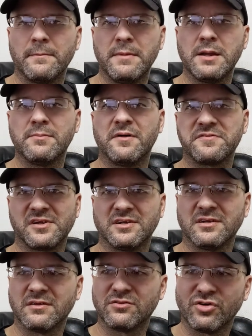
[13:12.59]
many months. I
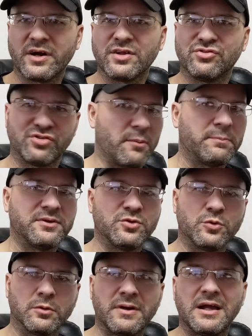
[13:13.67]
didn't try to jump
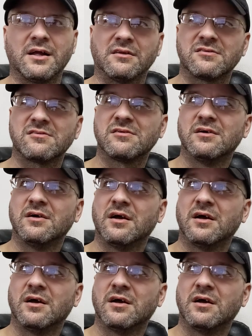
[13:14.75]
into her pants.